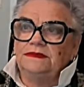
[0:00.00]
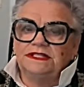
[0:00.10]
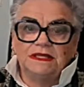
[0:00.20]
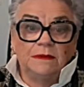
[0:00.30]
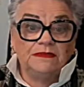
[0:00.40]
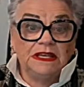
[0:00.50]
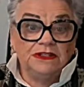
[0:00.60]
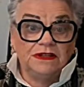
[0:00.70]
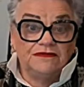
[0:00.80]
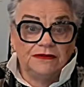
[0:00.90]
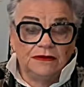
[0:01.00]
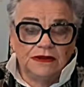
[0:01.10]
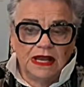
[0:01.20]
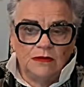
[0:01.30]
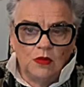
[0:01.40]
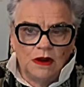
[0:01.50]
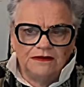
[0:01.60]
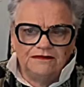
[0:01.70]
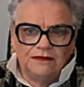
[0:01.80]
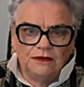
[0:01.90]
something different and
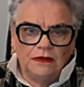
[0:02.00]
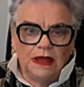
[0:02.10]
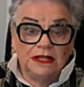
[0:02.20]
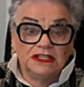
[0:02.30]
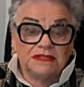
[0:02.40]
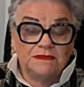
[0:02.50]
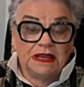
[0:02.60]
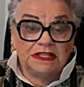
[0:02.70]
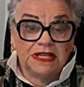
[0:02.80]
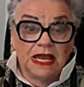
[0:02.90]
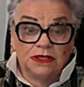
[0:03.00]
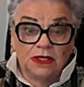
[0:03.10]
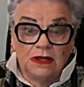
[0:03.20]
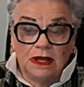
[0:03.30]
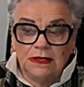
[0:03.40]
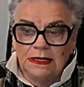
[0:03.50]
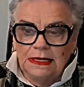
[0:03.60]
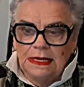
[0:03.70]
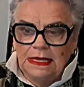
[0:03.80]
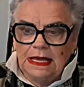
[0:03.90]
wonderful and spectacular,
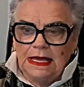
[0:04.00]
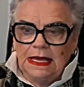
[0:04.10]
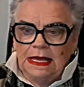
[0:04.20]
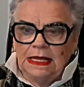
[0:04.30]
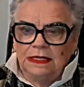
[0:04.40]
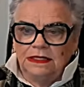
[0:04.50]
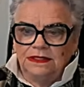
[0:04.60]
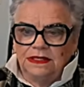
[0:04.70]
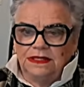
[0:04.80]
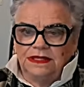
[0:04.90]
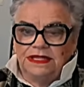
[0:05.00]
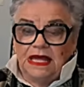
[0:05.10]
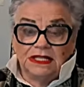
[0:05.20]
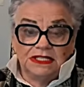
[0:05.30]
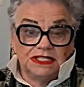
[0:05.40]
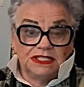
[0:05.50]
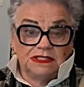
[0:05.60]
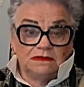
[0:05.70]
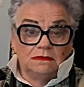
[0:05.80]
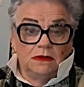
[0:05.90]
and
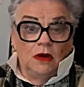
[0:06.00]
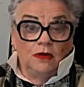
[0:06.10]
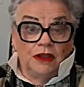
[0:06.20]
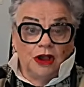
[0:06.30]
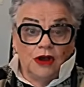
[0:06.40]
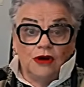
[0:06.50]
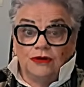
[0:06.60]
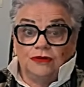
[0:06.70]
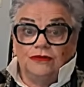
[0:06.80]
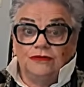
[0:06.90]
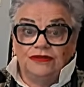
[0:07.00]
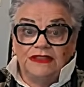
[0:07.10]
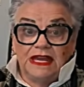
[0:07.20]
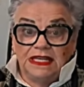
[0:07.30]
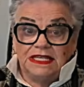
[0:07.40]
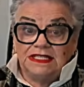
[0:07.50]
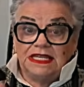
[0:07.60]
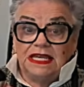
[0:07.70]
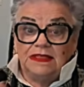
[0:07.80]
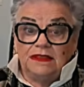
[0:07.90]
that's on the go. That
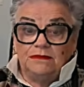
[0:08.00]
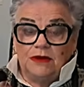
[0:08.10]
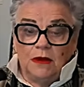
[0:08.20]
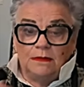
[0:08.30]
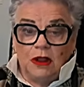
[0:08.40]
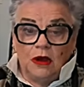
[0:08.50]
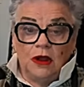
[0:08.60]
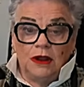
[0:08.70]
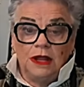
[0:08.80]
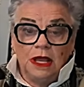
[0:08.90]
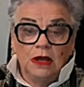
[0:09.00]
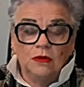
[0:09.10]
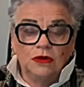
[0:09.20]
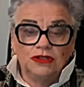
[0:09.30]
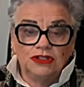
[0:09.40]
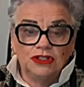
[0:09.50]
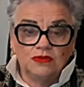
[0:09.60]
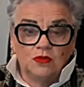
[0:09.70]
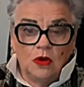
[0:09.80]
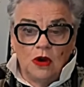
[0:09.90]
is in the pipeline, which
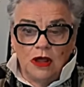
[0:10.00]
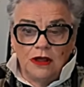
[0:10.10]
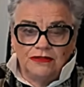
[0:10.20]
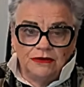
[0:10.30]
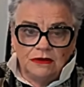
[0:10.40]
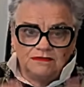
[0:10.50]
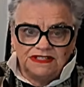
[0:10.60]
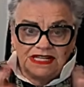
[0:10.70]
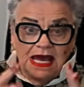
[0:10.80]
is why the